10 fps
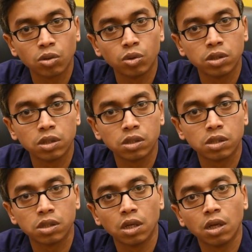which
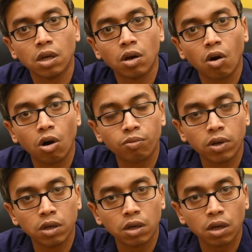is
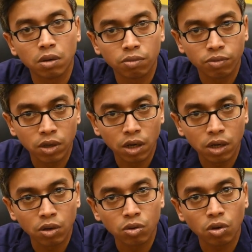often figured
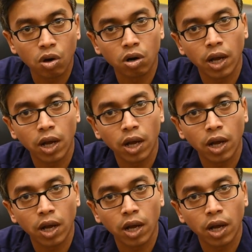out or